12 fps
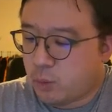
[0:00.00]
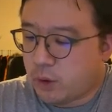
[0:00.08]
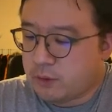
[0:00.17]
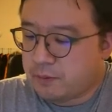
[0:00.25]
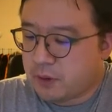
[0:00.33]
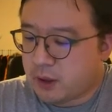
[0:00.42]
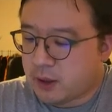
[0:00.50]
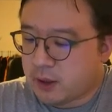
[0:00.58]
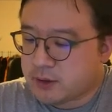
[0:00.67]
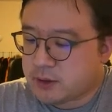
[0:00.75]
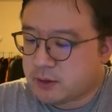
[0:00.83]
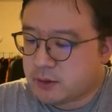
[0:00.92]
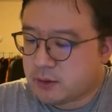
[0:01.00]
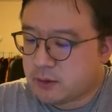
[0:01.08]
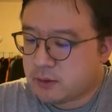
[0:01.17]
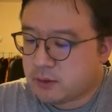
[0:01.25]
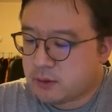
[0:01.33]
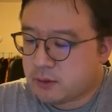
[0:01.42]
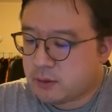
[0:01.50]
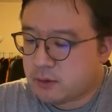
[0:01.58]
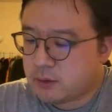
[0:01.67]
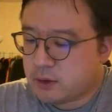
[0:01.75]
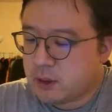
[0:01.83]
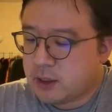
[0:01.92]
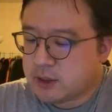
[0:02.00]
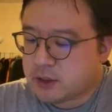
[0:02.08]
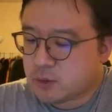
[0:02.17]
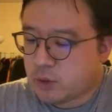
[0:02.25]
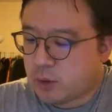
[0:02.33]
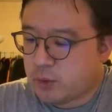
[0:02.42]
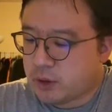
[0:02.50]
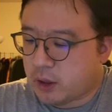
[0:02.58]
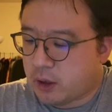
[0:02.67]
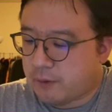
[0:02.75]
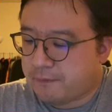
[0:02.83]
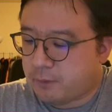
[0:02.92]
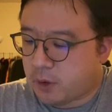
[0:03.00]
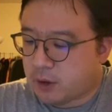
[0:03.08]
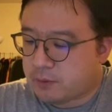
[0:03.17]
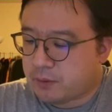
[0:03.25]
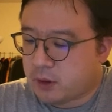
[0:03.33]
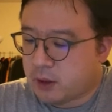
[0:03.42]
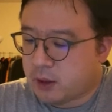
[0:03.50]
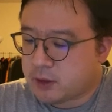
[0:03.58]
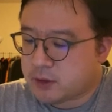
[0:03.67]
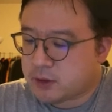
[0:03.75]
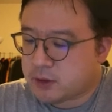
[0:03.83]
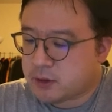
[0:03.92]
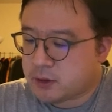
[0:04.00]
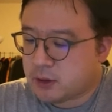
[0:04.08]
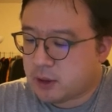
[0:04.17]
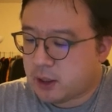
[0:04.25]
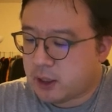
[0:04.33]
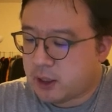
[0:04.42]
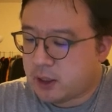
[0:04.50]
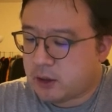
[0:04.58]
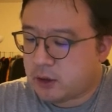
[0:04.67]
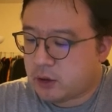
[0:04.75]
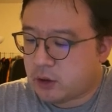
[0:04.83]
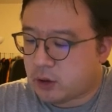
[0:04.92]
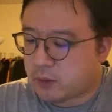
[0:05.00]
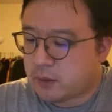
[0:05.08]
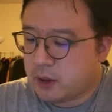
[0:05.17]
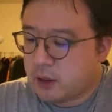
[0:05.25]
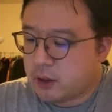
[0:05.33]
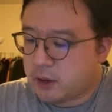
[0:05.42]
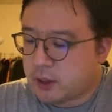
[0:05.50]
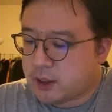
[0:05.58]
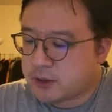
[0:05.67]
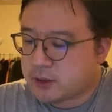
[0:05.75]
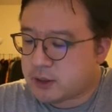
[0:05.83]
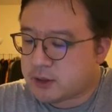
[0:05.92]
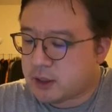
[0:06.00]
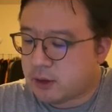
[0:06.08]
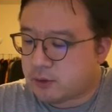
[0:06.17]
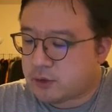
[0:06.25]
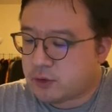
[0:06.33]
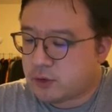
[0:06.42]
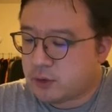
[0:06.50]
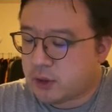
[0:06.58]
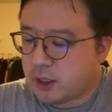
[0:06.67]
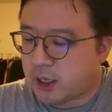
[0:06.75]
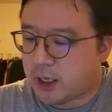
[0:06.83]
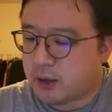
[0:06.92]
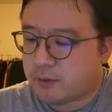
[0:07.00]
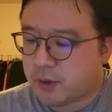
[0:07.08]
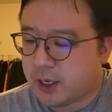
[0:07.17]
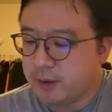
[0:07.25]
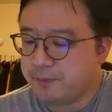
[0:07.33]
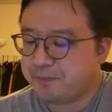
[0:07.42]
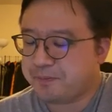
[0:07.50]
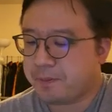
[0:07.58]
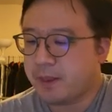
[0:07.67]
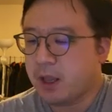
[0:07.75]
1 plus square root of 1 plus k cube. This is equal to k, right?